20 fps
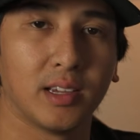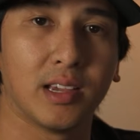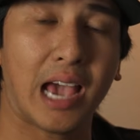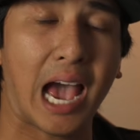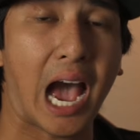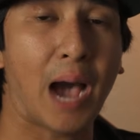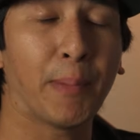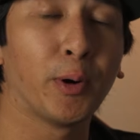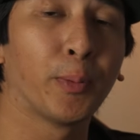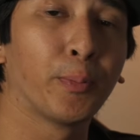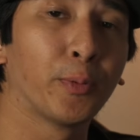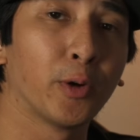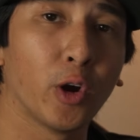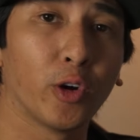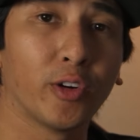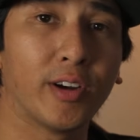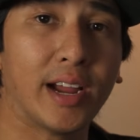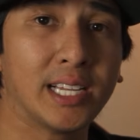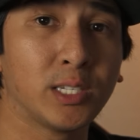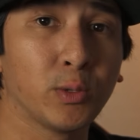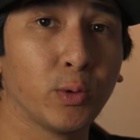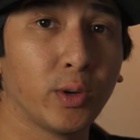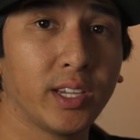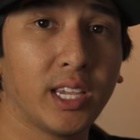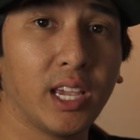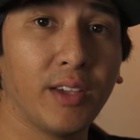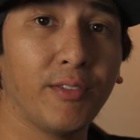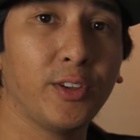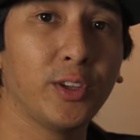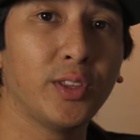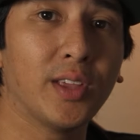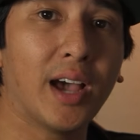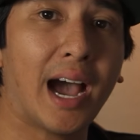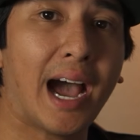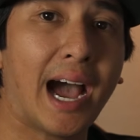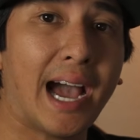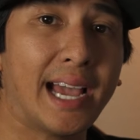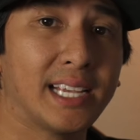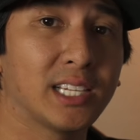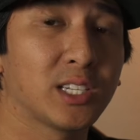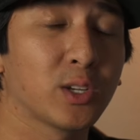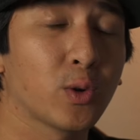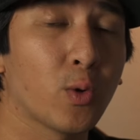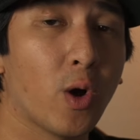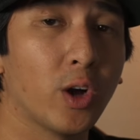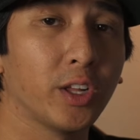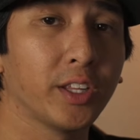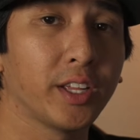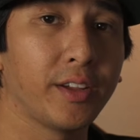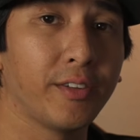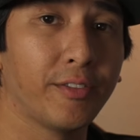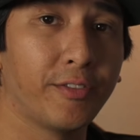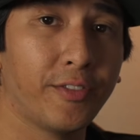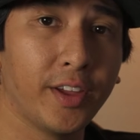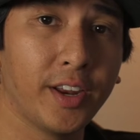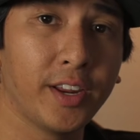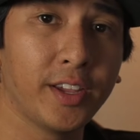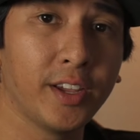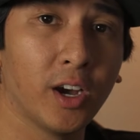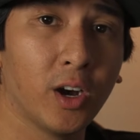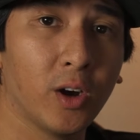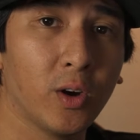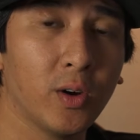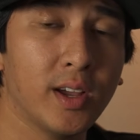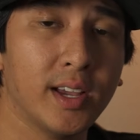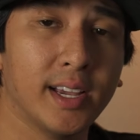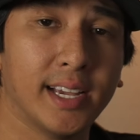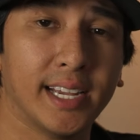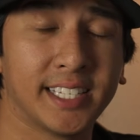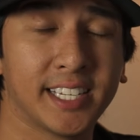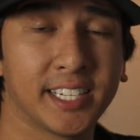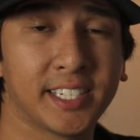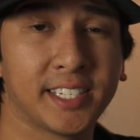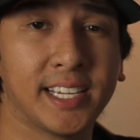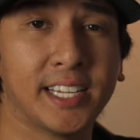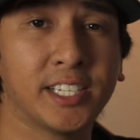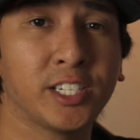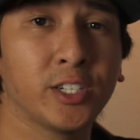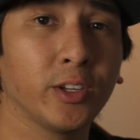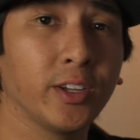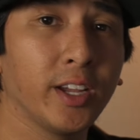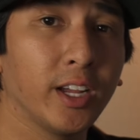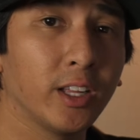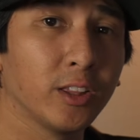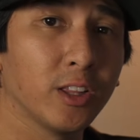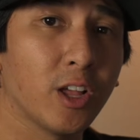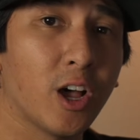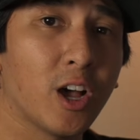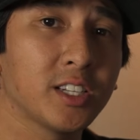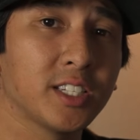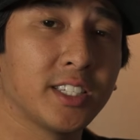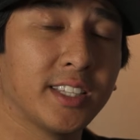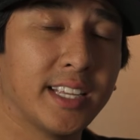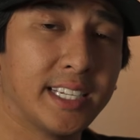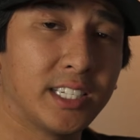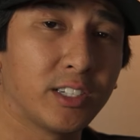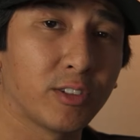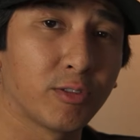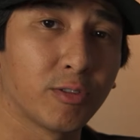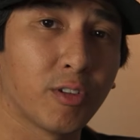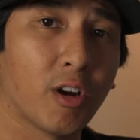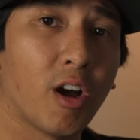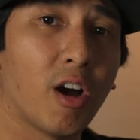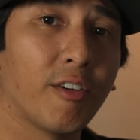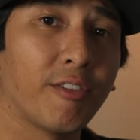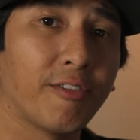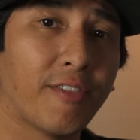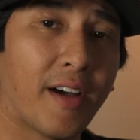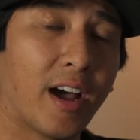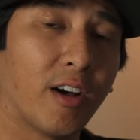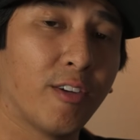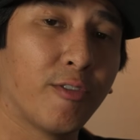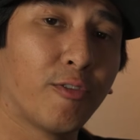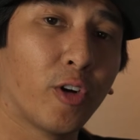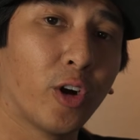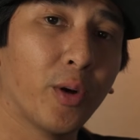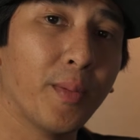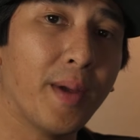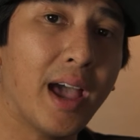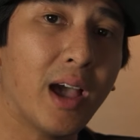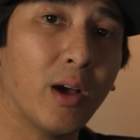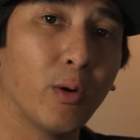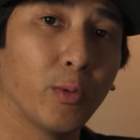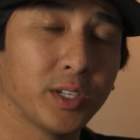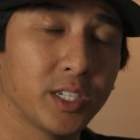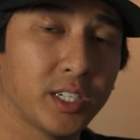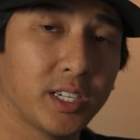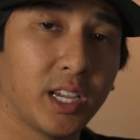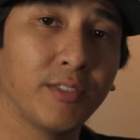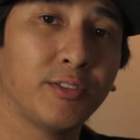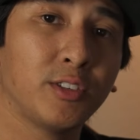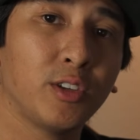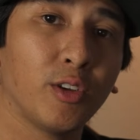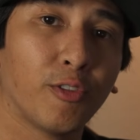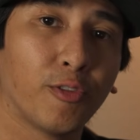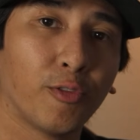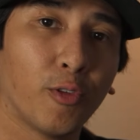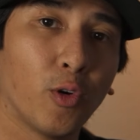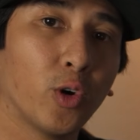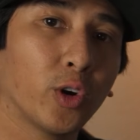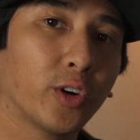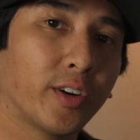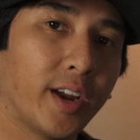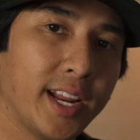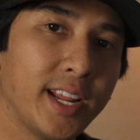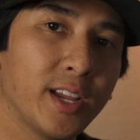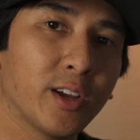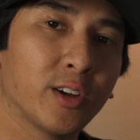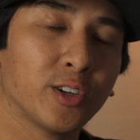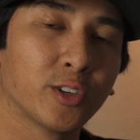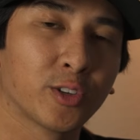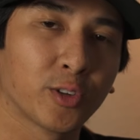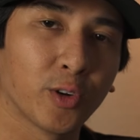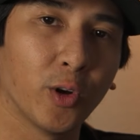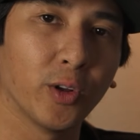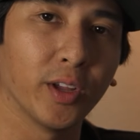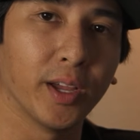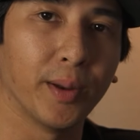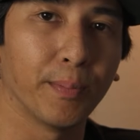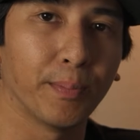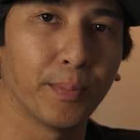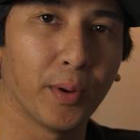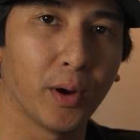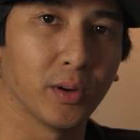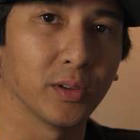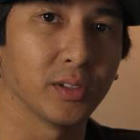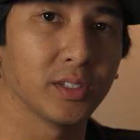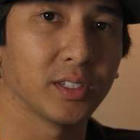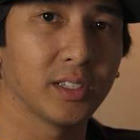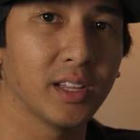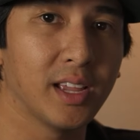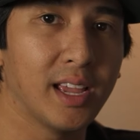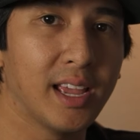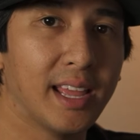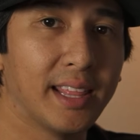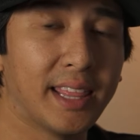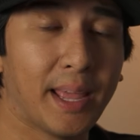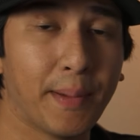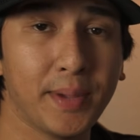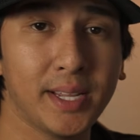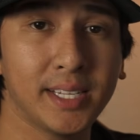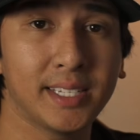Apple ProRes will give you the highest quality video. It's essentially a lossless RAW file format, which gives you full grading control in post. That means